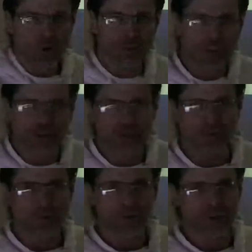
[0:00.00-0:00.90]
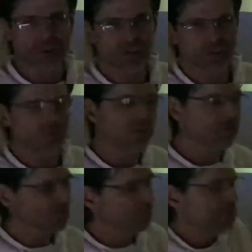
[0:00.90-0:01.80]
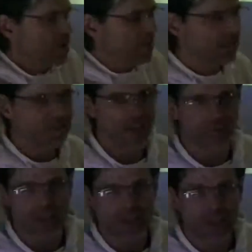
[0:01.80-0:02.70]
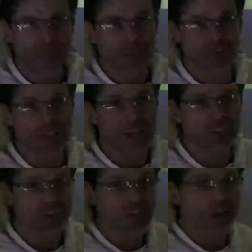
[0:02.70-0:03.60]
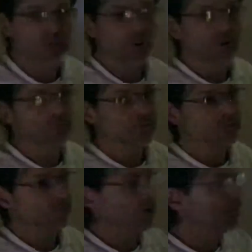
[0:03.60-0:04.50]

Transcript: tissues and organs and so on. So maybe that's how they decided to color code them too as well.